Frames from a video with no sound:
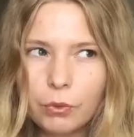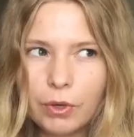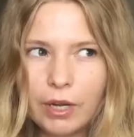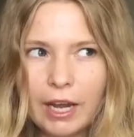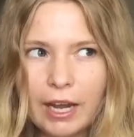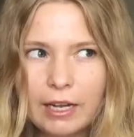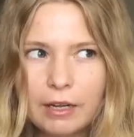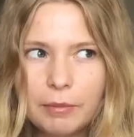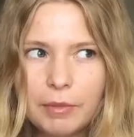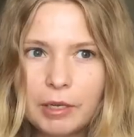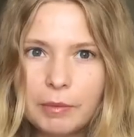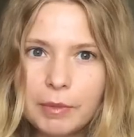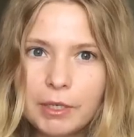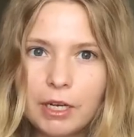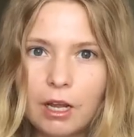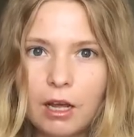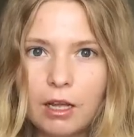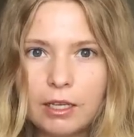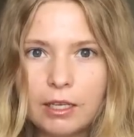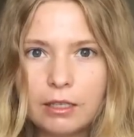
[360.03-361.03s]
what kind of made me
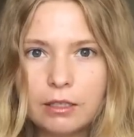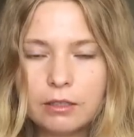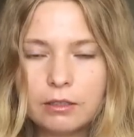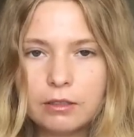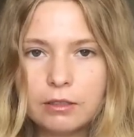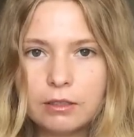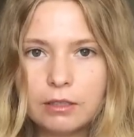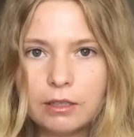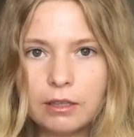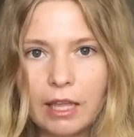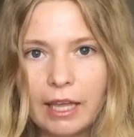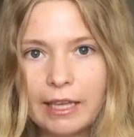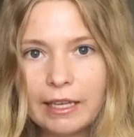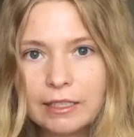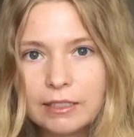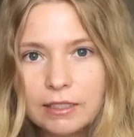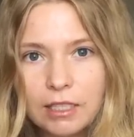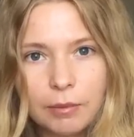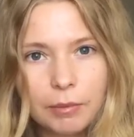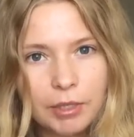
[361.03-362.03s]
not
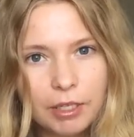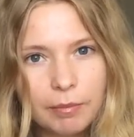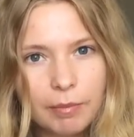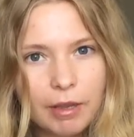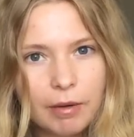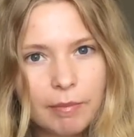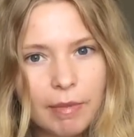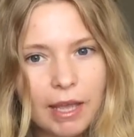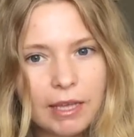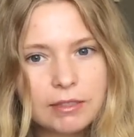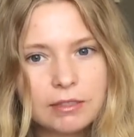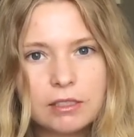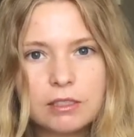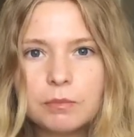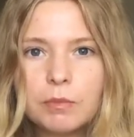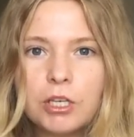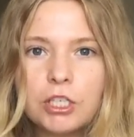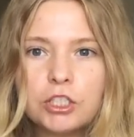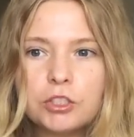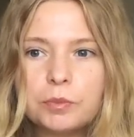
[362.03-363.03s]
like Damier Ebene bags
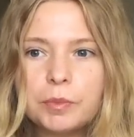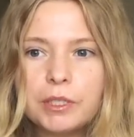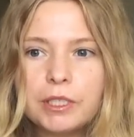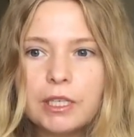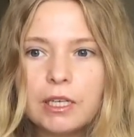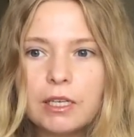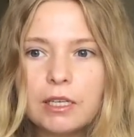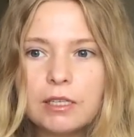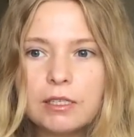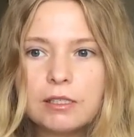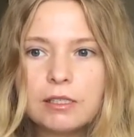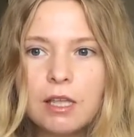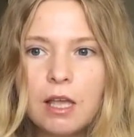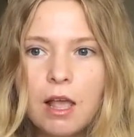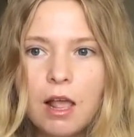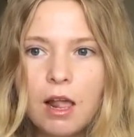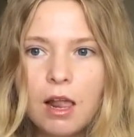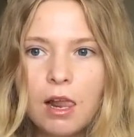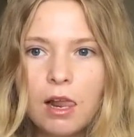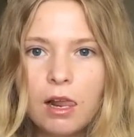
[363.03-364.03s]
as much because
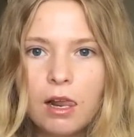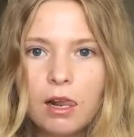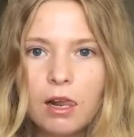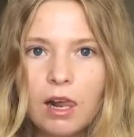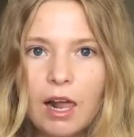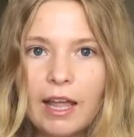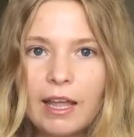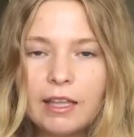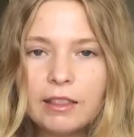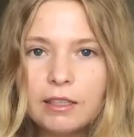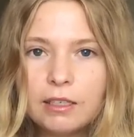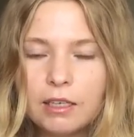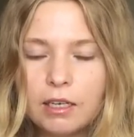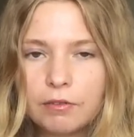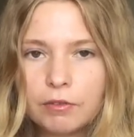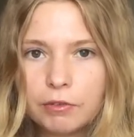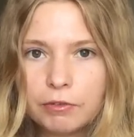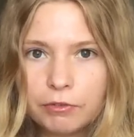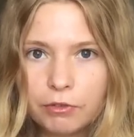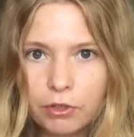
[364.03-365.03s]
I had the
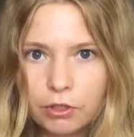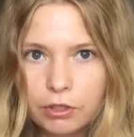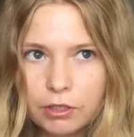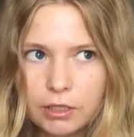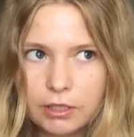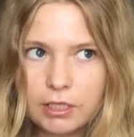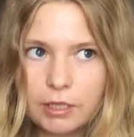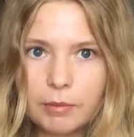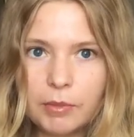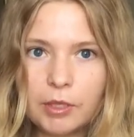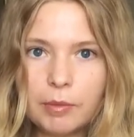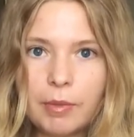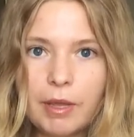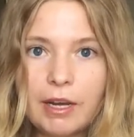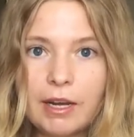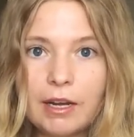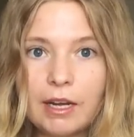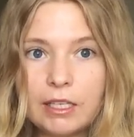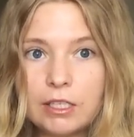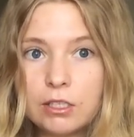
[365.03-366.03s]
Neverfull in Damier
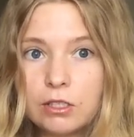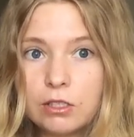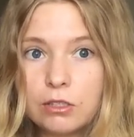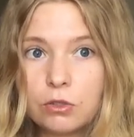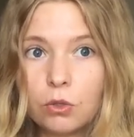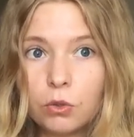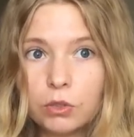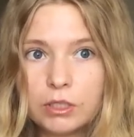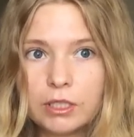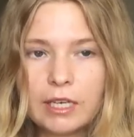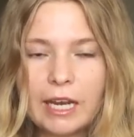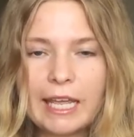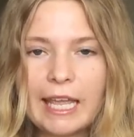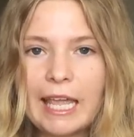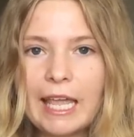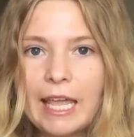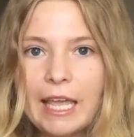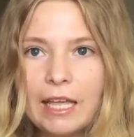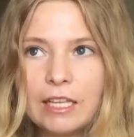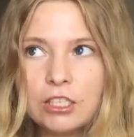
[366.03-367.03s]
Ebene and I sold it. I
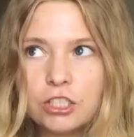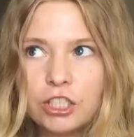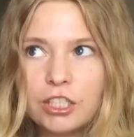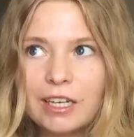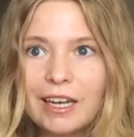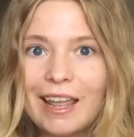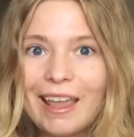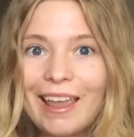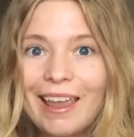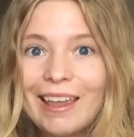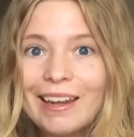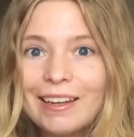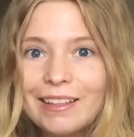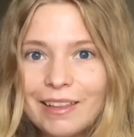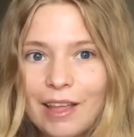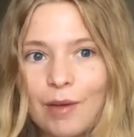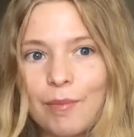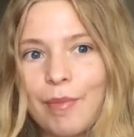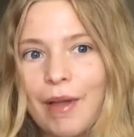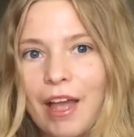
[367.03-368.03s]
started
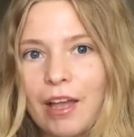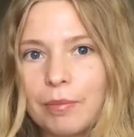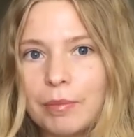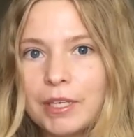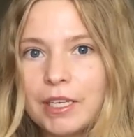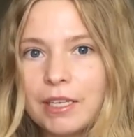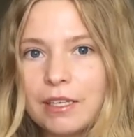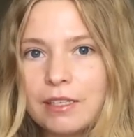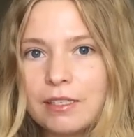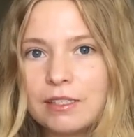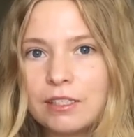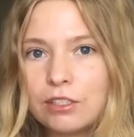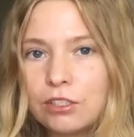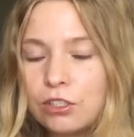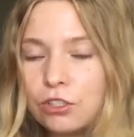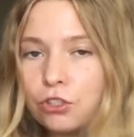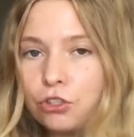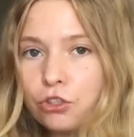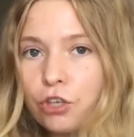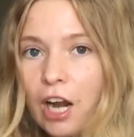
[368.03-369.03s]
hating that bag because the
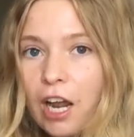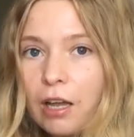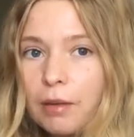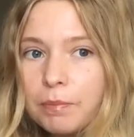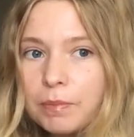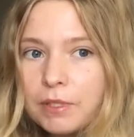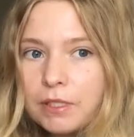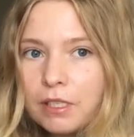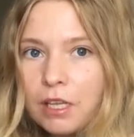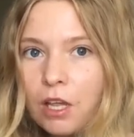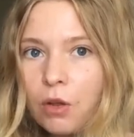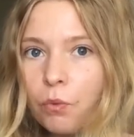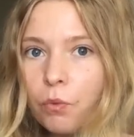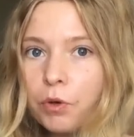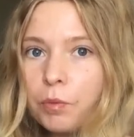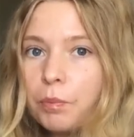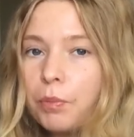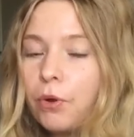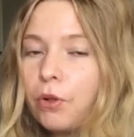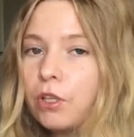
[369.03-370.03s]
straps
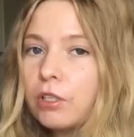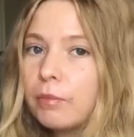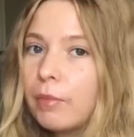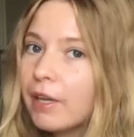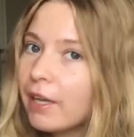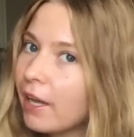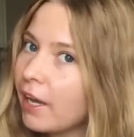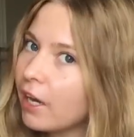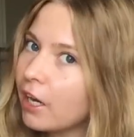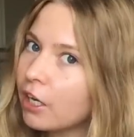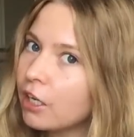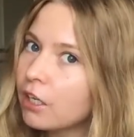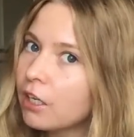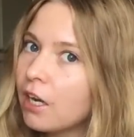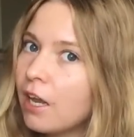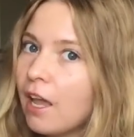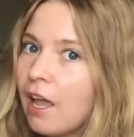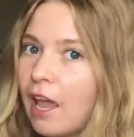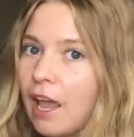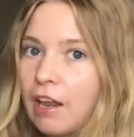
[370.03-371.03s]
would pull in my
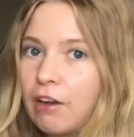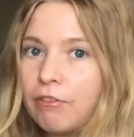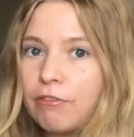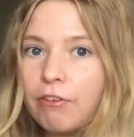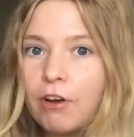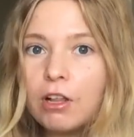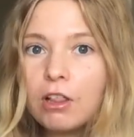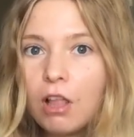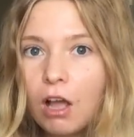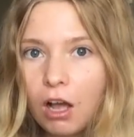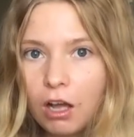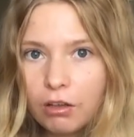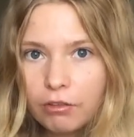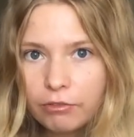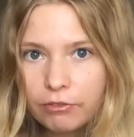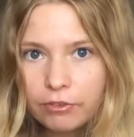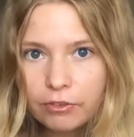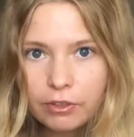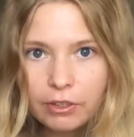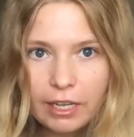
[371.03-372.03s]
hair and fall
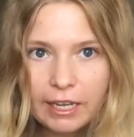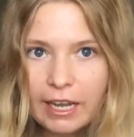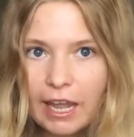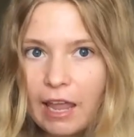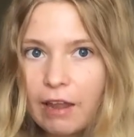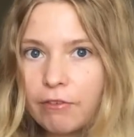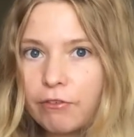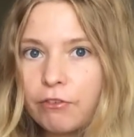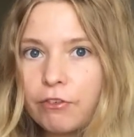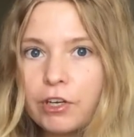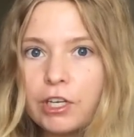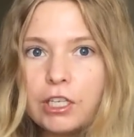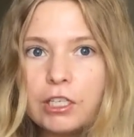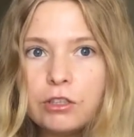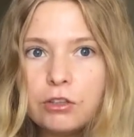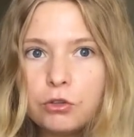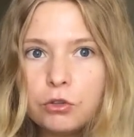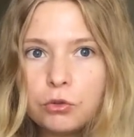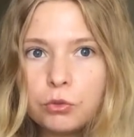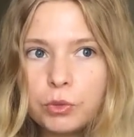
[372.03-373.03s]
off like
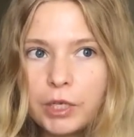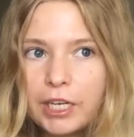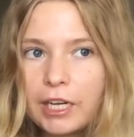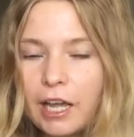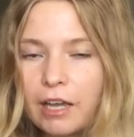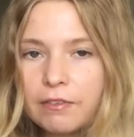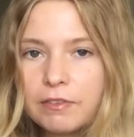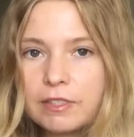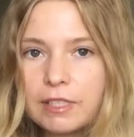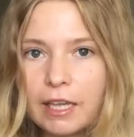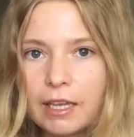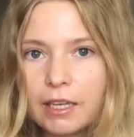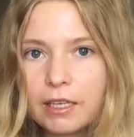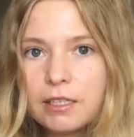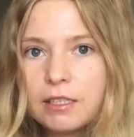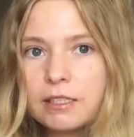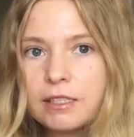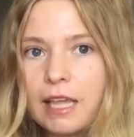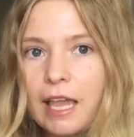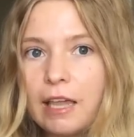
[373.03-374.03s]
every three and a half
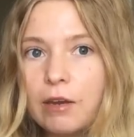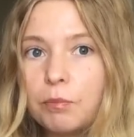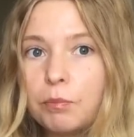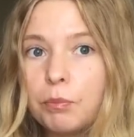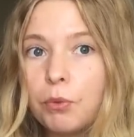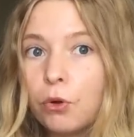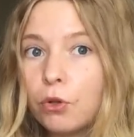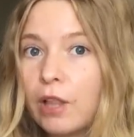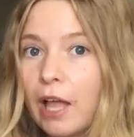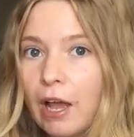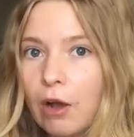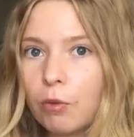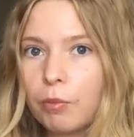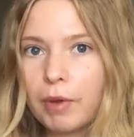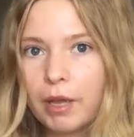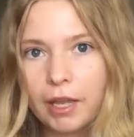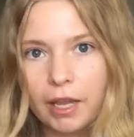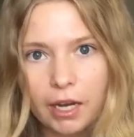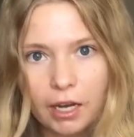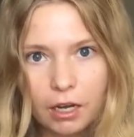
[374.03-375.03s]
seconds and pull out
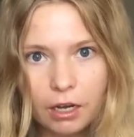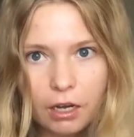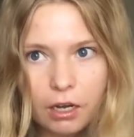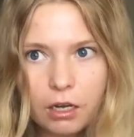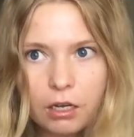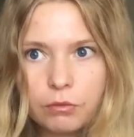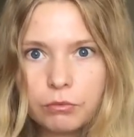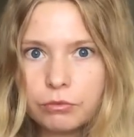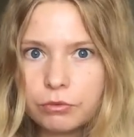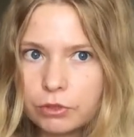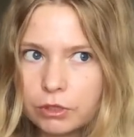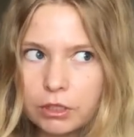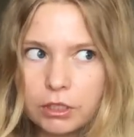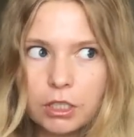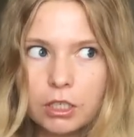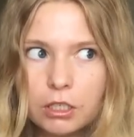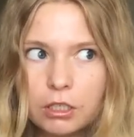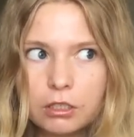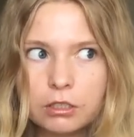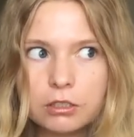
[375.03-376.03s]
my hair and it
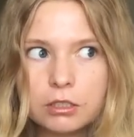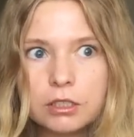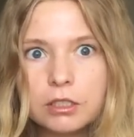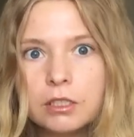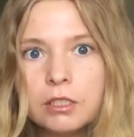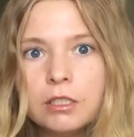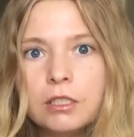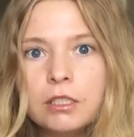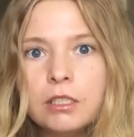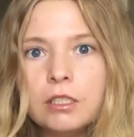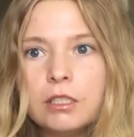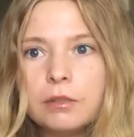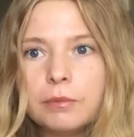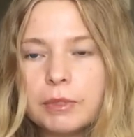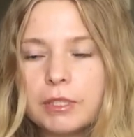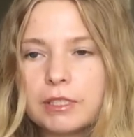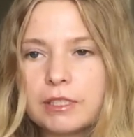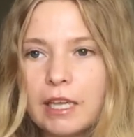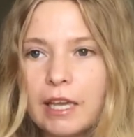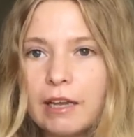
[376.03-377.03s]
really hurt
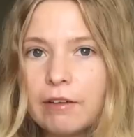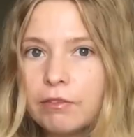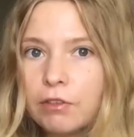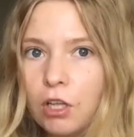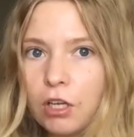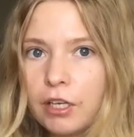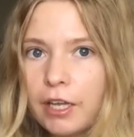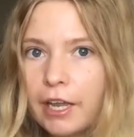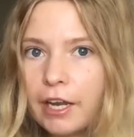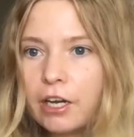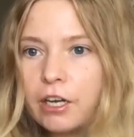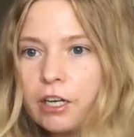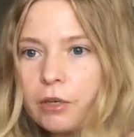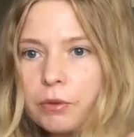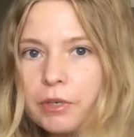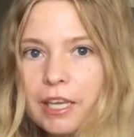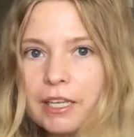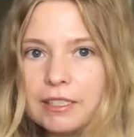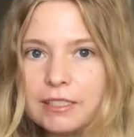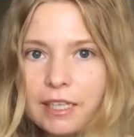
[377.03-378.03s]
because I have long hair and it
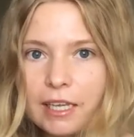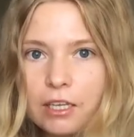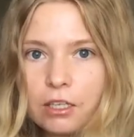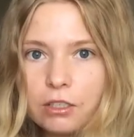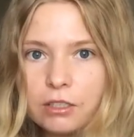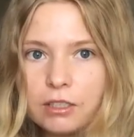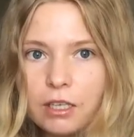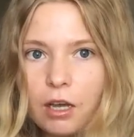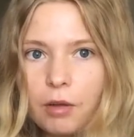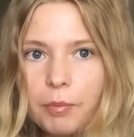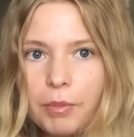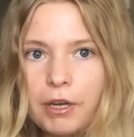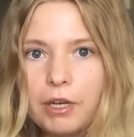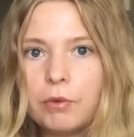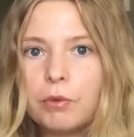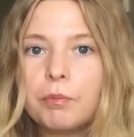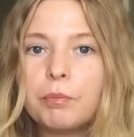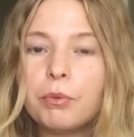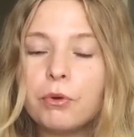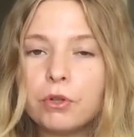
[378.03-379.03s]
would get tangled up and
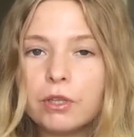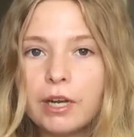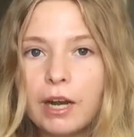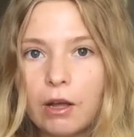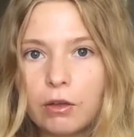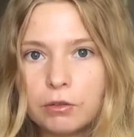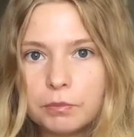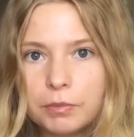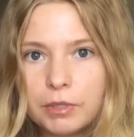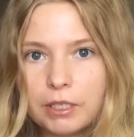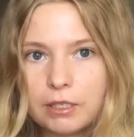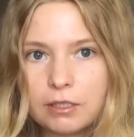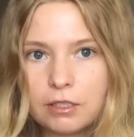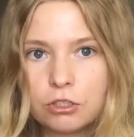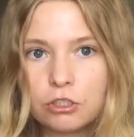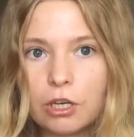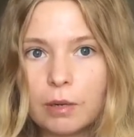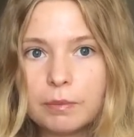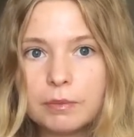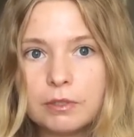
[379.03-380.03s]
it would pull it out because
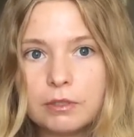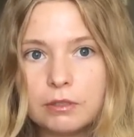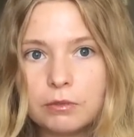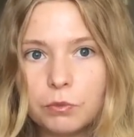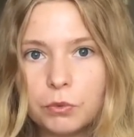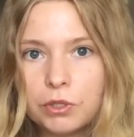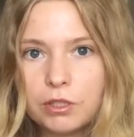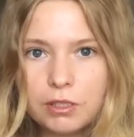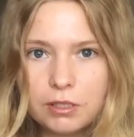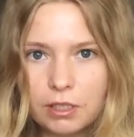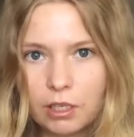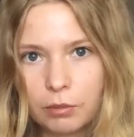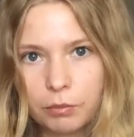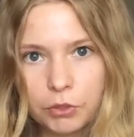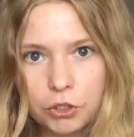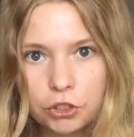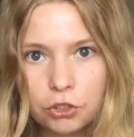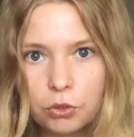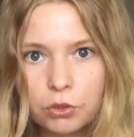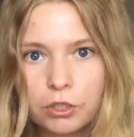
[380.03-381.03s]
the straps wouldn't stay on
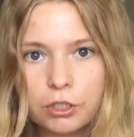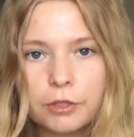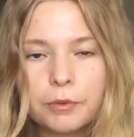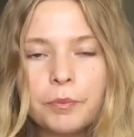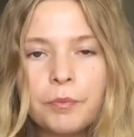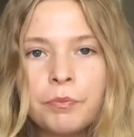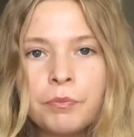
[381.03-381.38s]
my shoulder.